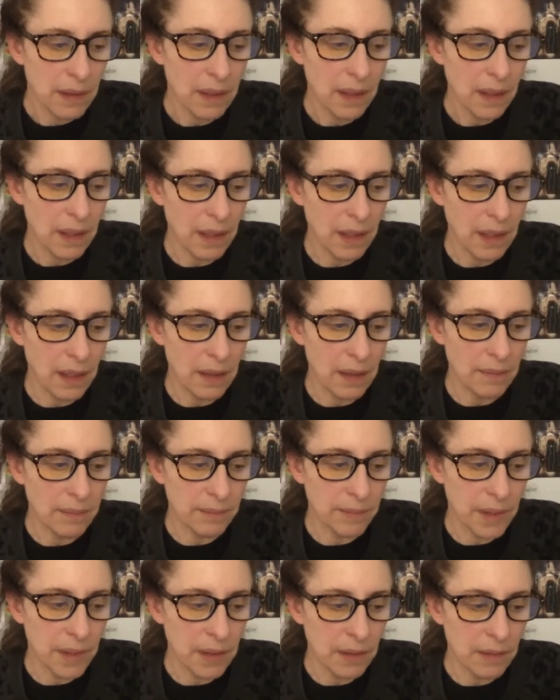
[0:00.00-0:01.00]

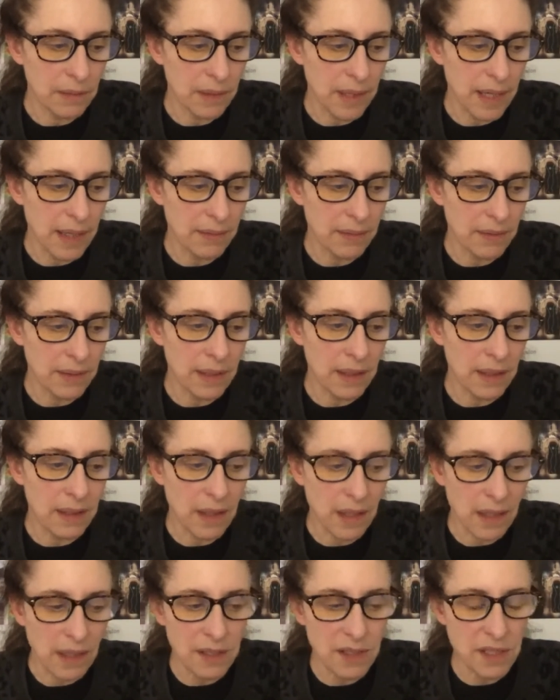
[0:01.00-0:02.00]
um, you know, I don't think
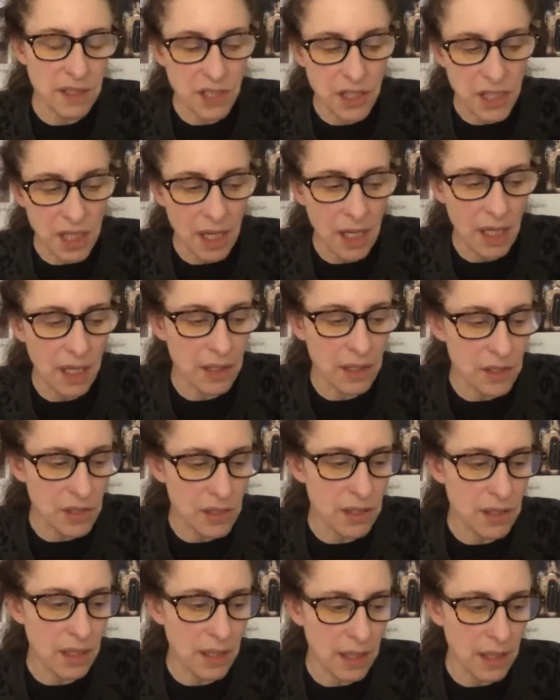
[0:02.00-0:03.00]
cars
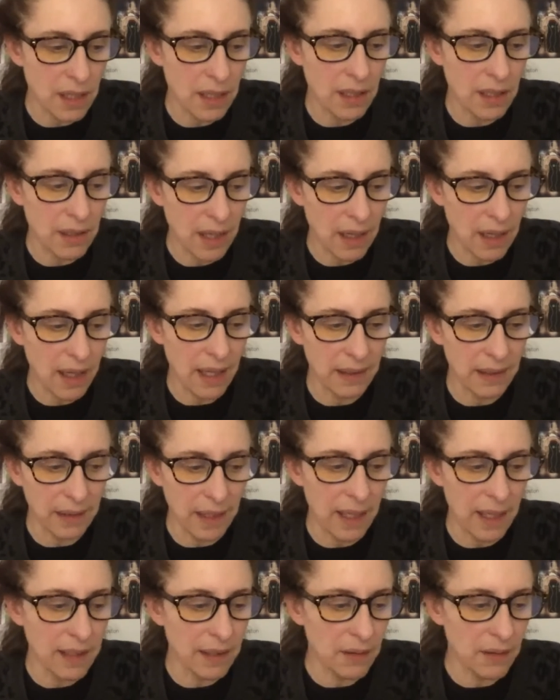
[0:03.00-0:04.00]
change their
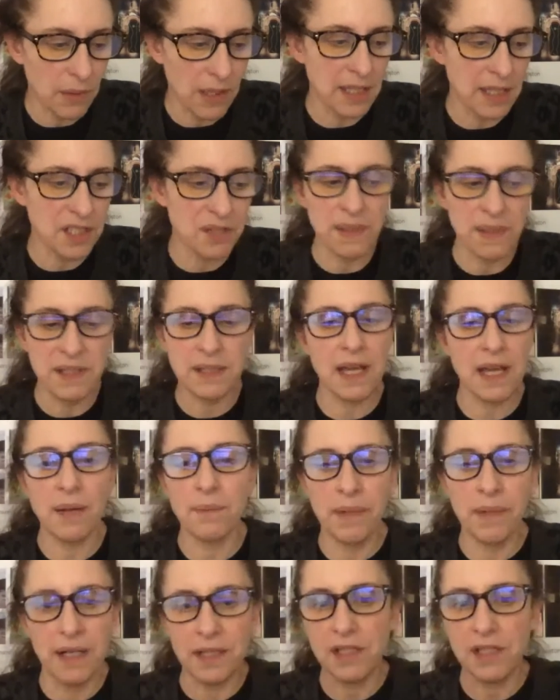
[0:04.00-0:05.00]
headlight arrangements that
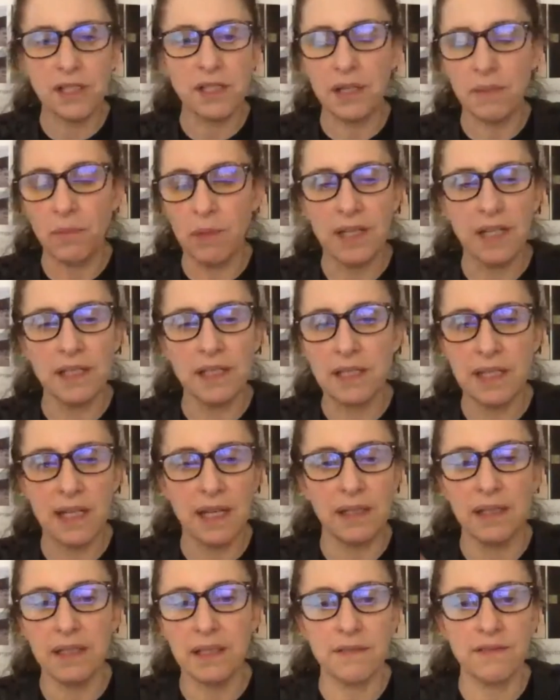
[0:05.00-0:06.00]
much when they
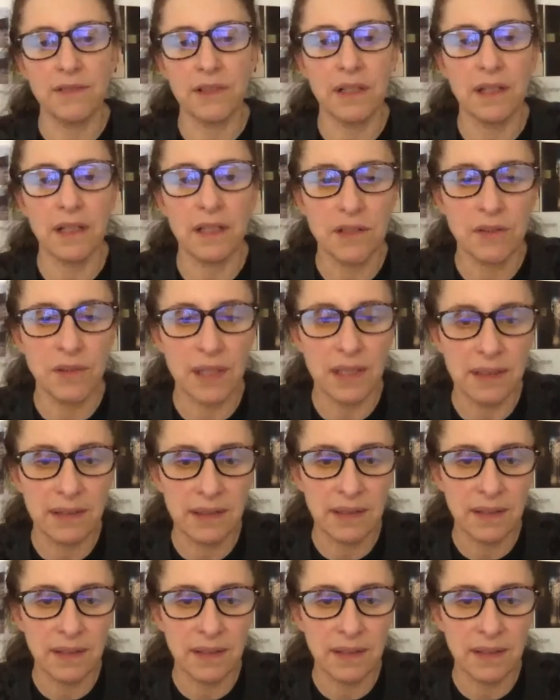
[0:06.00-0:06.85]
sail in different countries.